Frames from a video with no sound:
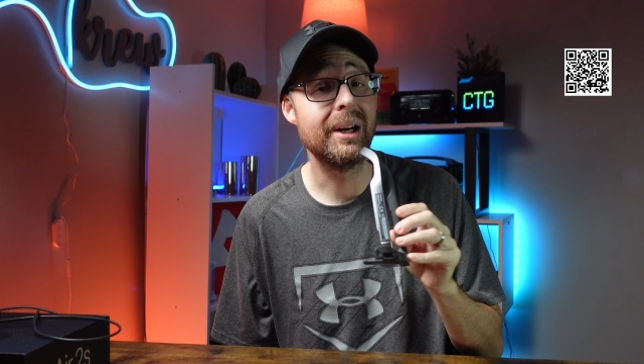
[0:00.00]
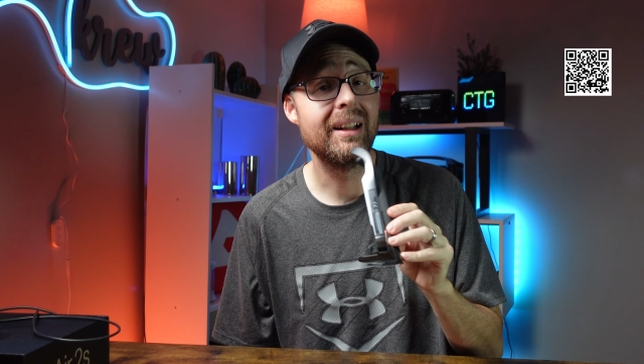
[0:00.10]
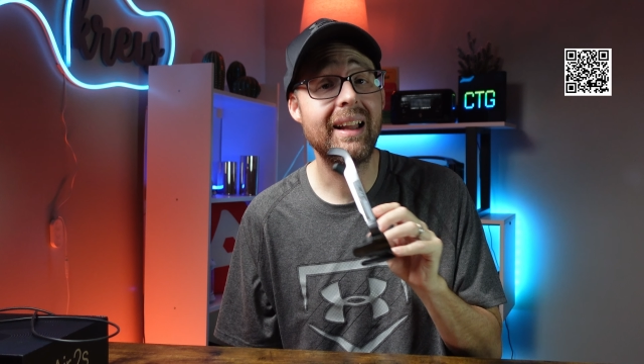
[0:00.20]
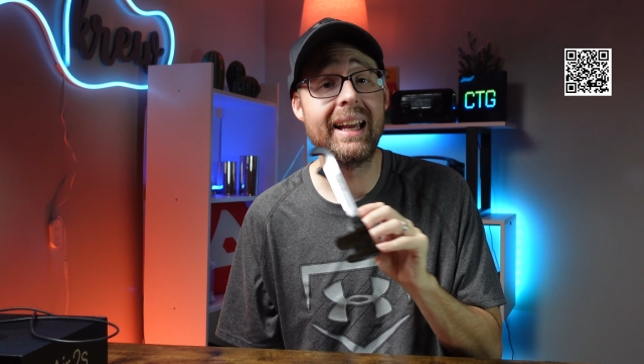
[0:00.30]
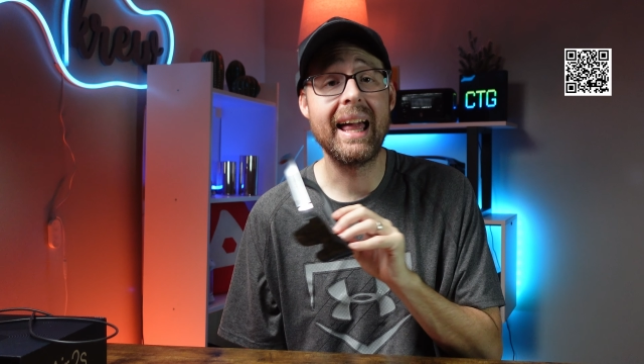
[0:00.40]

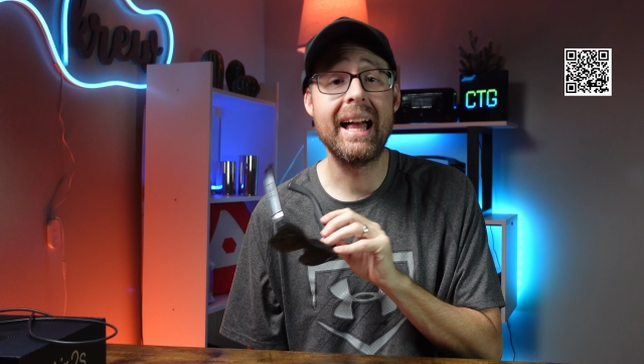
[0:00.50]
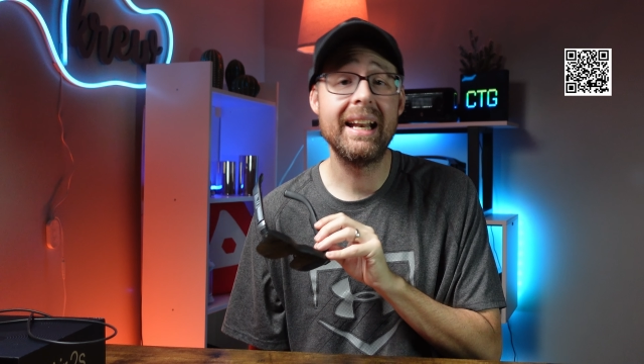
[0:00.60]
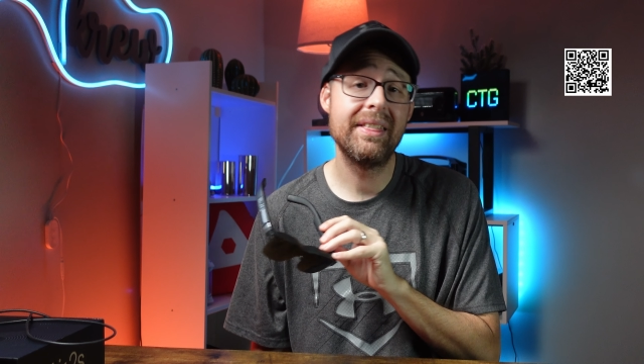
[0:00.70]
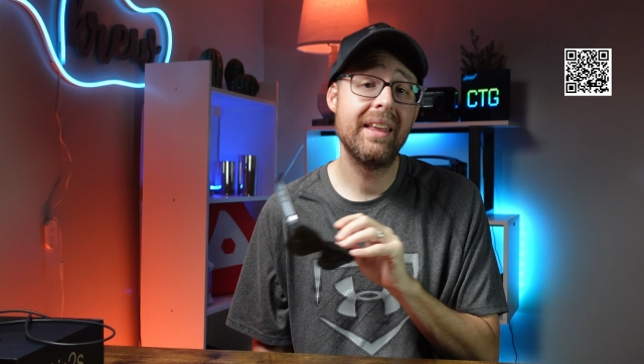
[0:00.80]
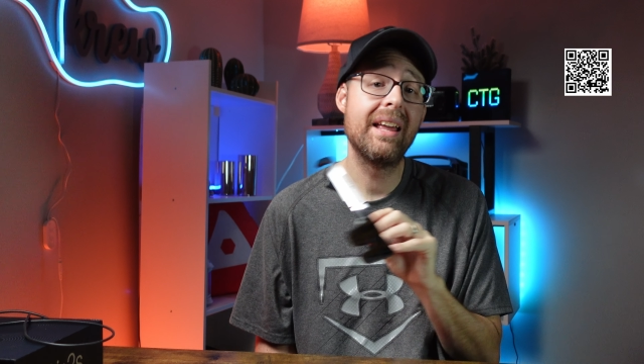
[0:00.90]
but like
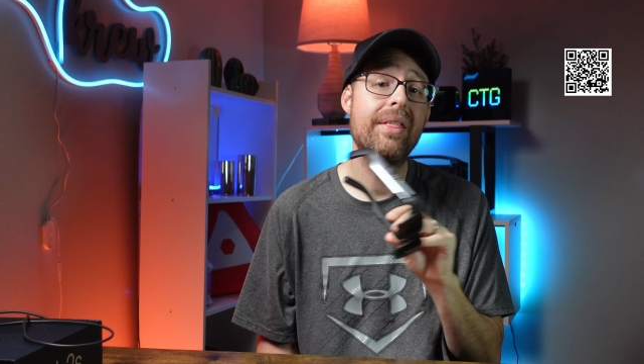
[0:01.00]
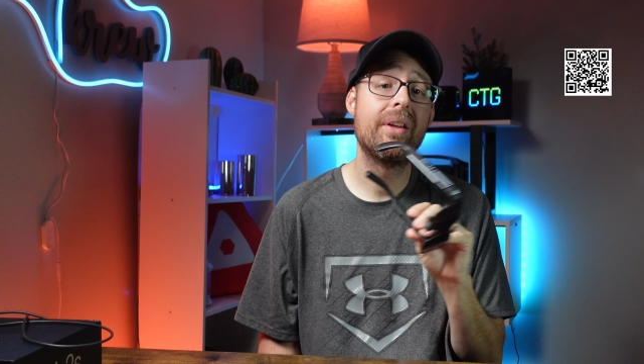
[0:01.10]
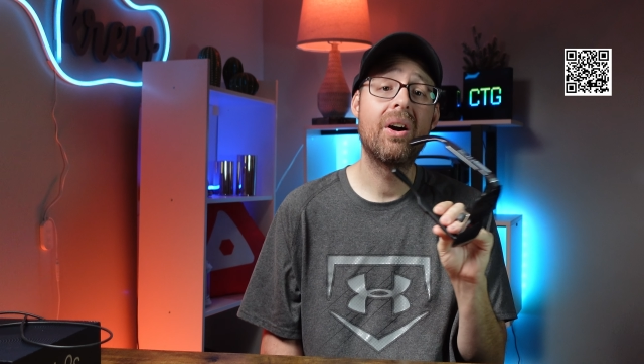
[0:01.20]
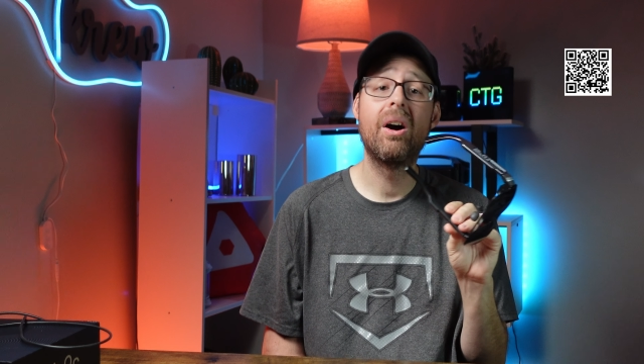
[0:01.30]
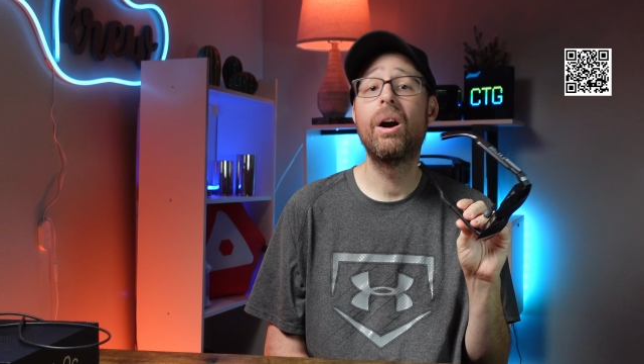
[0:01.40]
anything,
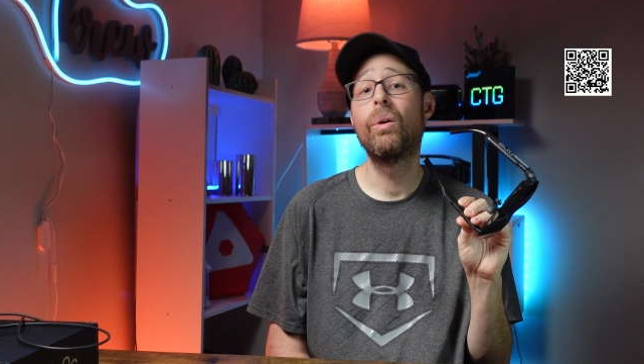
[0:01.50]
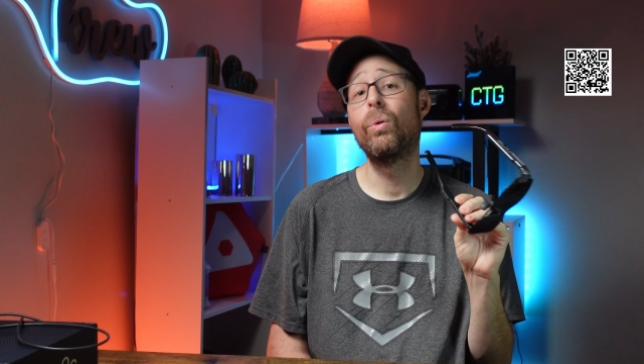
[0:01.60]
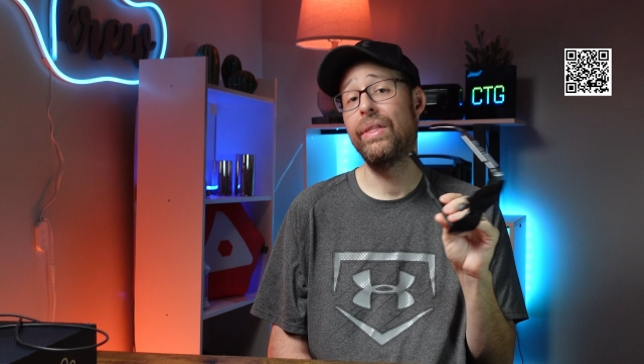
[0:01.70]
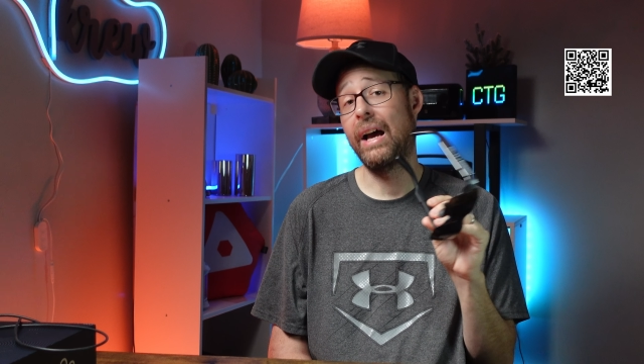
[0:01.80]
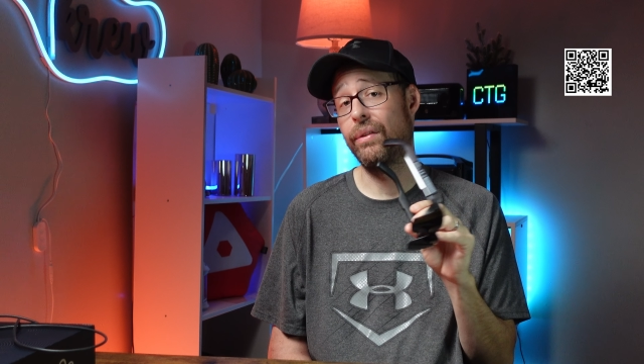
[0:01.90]
there are
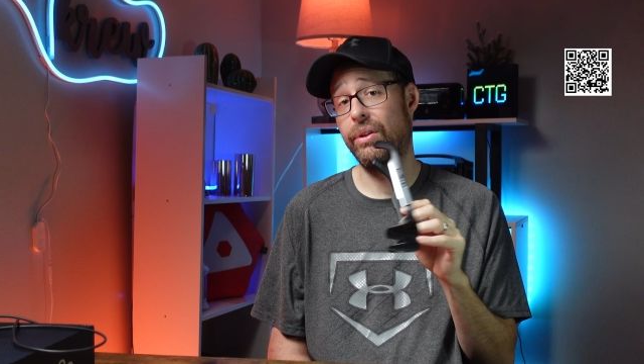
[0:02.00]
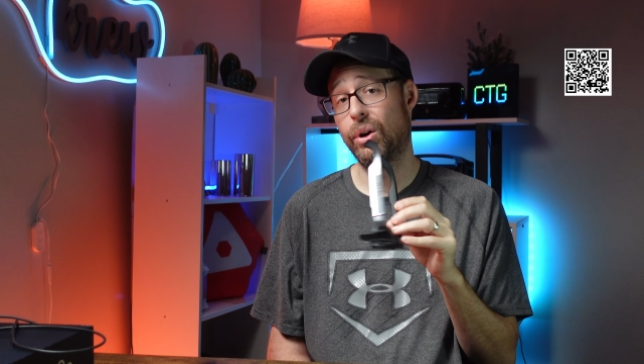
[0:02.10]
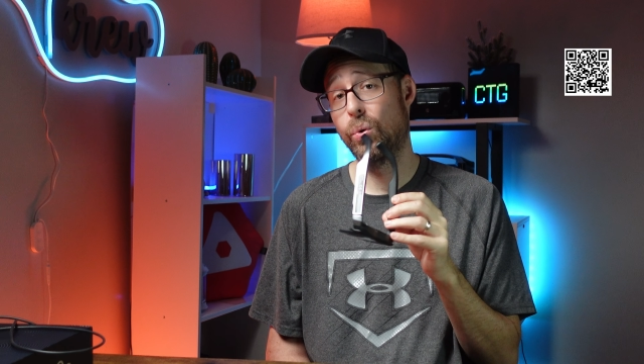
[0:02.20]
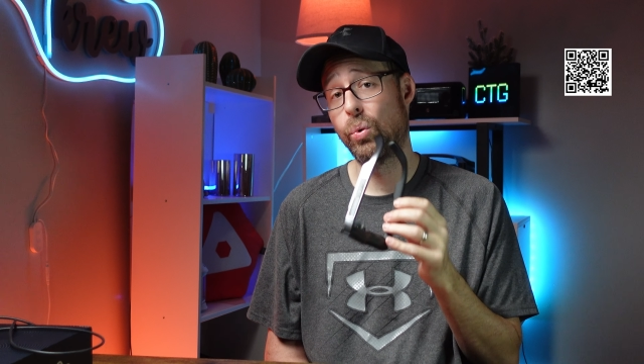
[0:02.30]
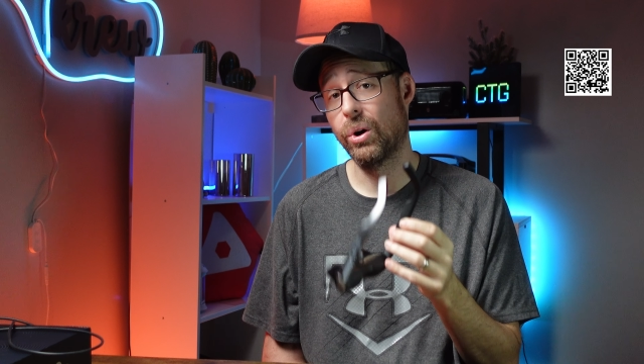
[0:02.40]
without
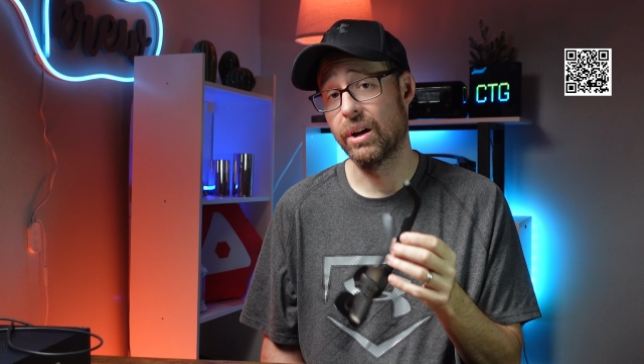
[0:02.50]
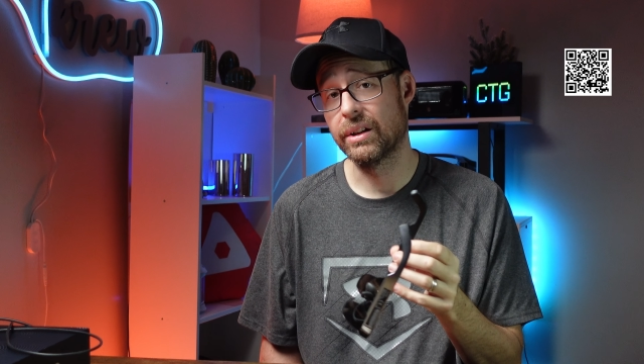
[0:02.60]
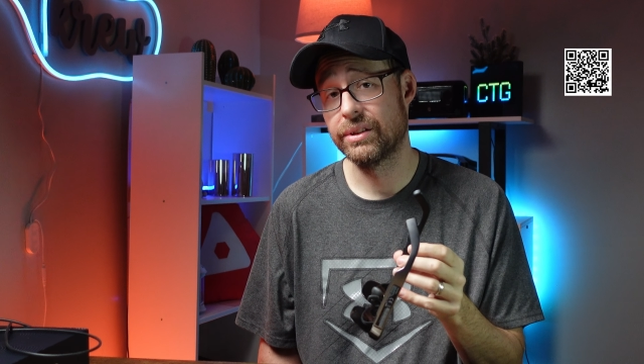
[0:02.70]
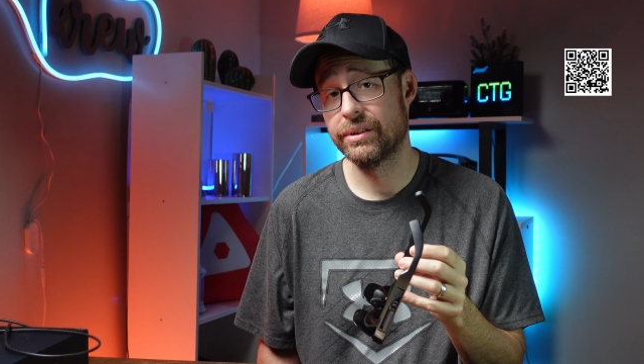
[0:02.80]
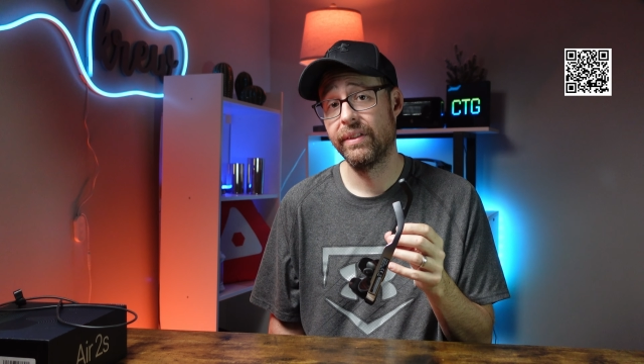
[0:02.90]
their
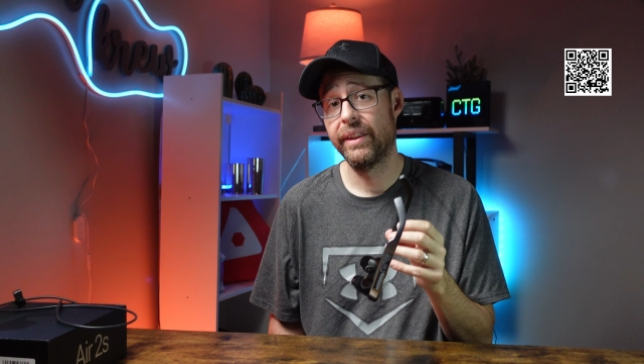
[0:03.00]
quirks.